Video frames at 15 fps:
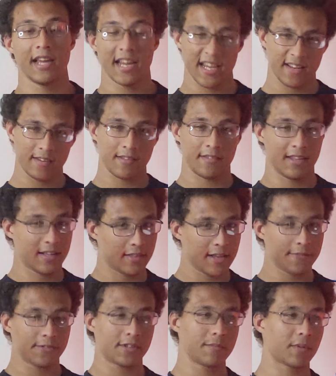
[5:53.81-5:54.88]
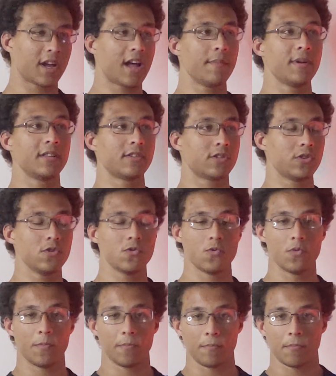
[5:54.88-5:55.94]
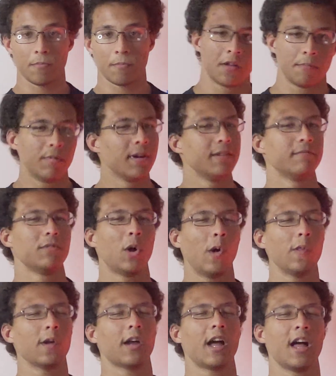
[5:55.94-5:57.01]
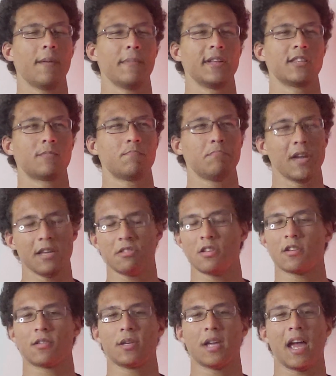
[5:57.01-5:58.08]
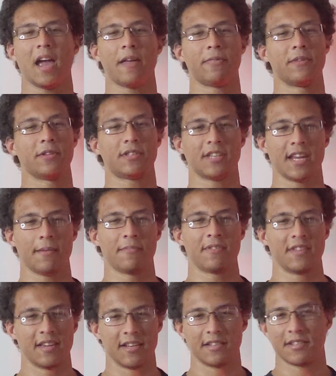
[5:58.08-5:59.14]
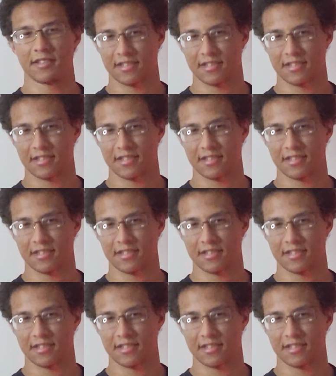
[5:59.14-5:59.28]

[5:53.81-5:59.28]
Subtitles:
And they left some comments too, but all the comments basically had the same thing to